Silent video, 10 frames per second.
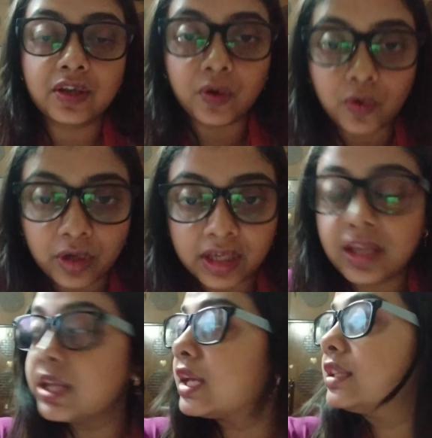Okay,
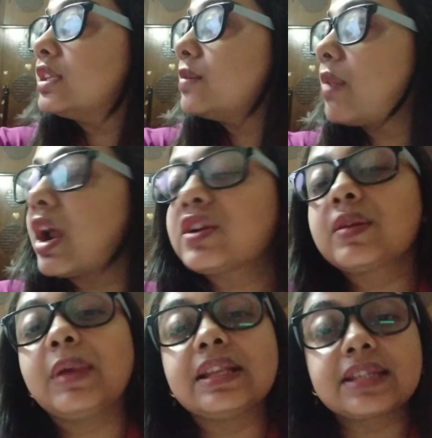the demand
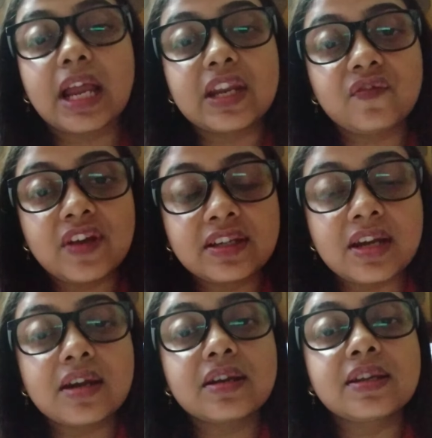remains unaffected
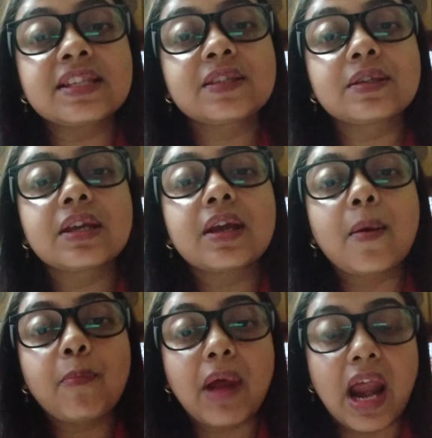and it is
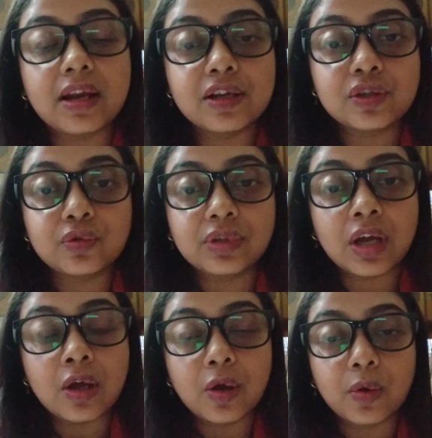parallel to
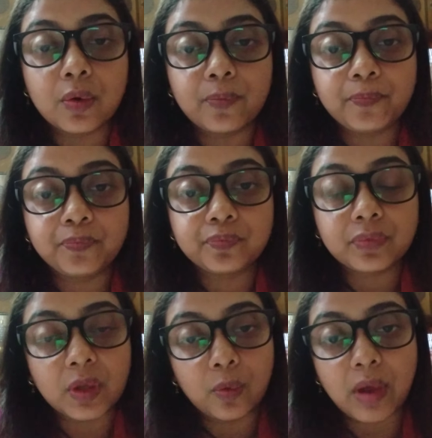the
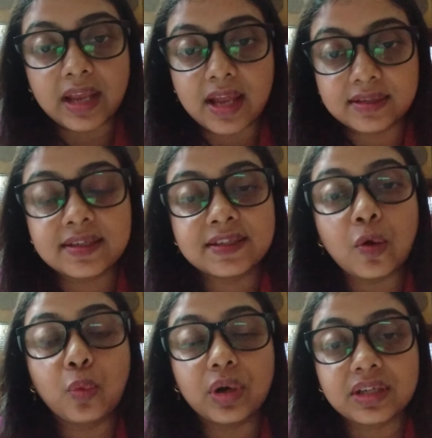y-axis, so
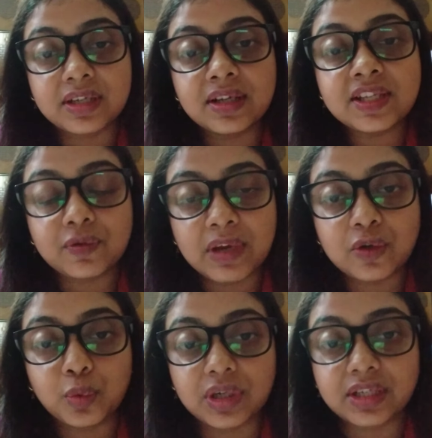straight
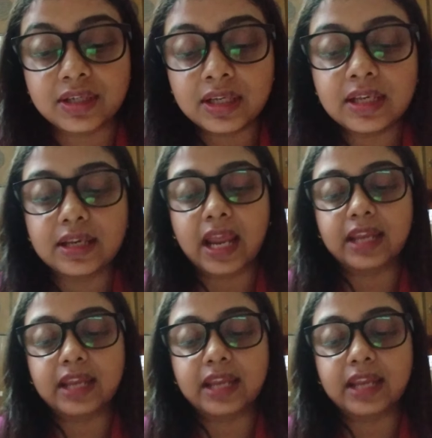vertical line.